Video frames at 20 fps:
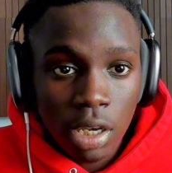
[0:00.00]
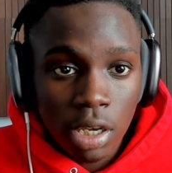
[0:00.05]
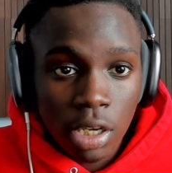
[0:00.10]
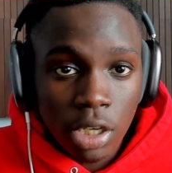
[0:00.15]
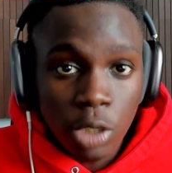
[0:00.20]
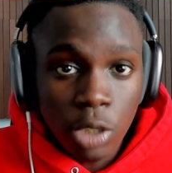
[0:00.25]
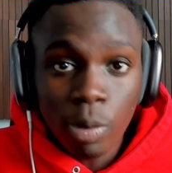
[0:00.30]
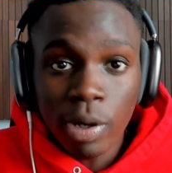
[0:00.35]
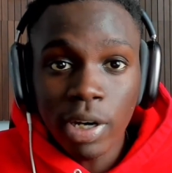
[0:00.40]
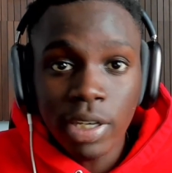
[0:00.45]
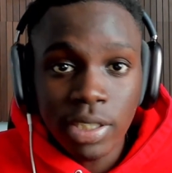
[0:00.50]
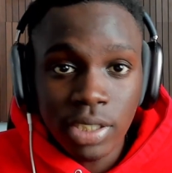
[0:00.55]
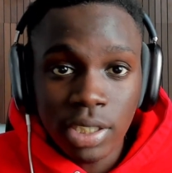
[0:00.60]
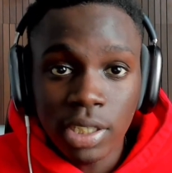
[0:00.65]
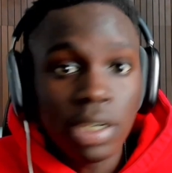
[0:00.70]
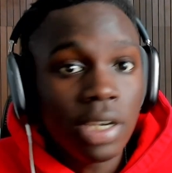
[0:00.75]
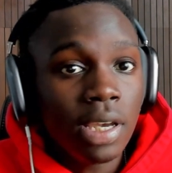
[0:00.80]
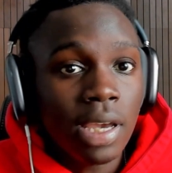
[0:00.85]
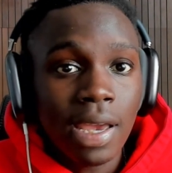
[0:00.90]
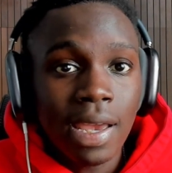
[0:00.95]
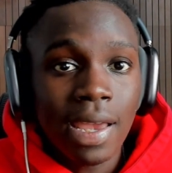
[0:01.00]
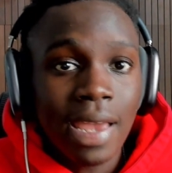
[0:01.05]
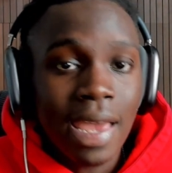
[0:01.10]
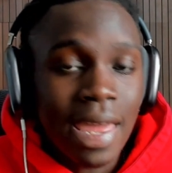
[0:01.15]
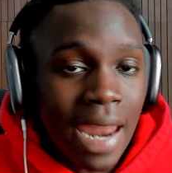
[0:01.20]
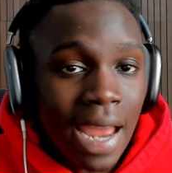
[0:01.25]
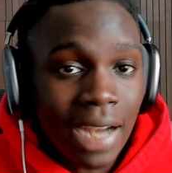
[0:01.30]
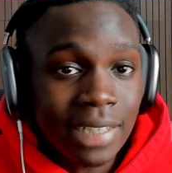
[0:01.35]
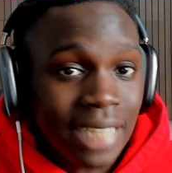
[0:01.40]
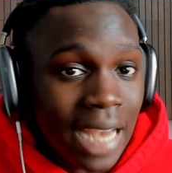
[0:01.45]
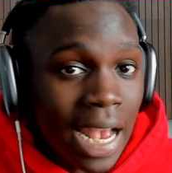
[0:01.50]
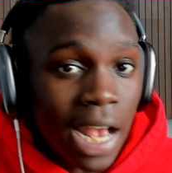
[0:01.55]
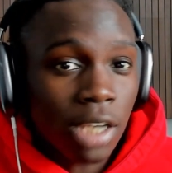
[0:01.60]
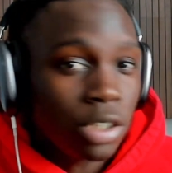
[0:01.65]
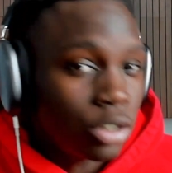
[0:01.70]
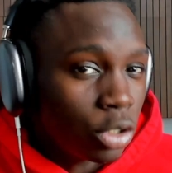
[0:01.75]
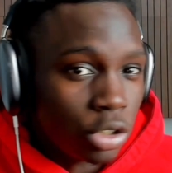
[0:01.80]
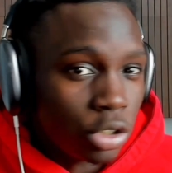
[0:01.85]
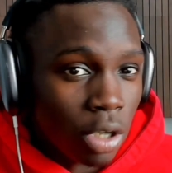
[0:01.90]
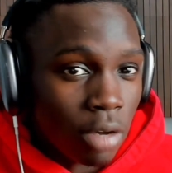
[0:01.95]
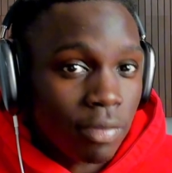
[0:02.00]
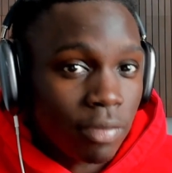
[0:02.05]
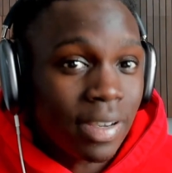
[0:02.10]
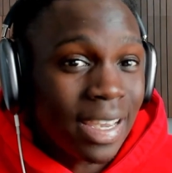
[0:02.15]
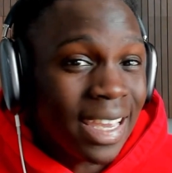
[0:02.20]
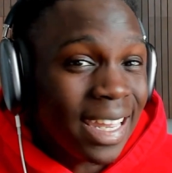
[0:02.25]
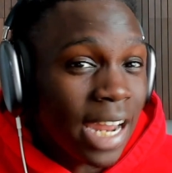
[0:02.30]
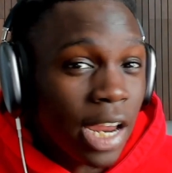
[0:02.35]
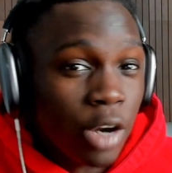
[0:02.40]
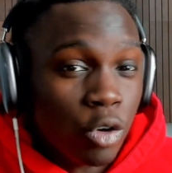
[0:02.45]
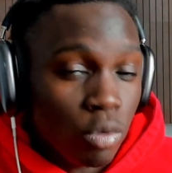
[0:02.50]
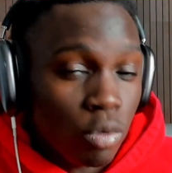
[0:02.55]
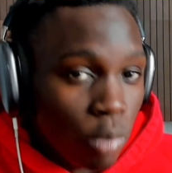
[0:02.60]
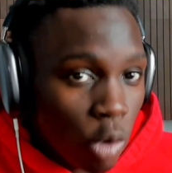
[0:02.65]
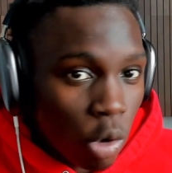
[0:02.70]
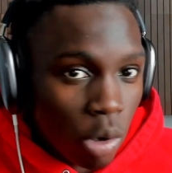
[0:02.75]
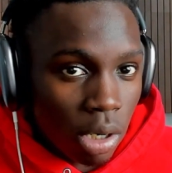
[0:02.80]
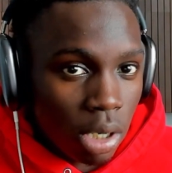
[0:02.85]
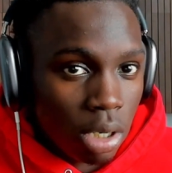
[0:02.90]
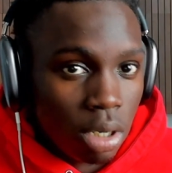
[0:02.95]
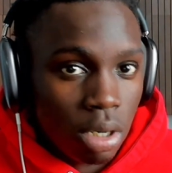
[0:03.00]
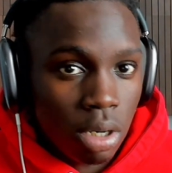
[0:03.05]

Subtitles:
You want to see and actually ask yourself, can I do more?